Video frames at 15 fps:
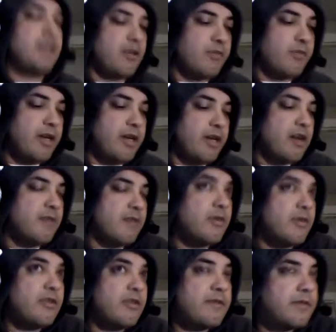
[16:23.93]
I know Brett
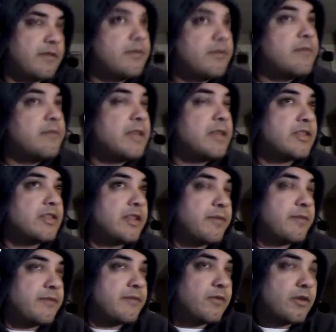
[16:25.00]
Okamoto even mentioned that
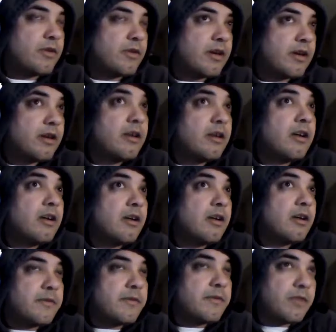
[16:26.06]
before uh
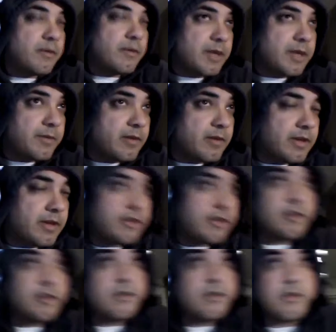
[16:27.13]
before I made my way
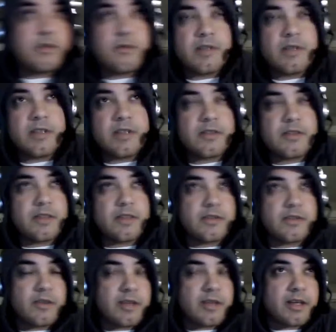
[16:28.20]
to to do this. I
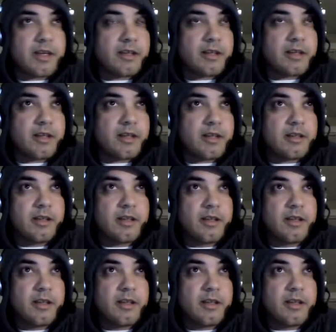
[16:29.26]
saw that online.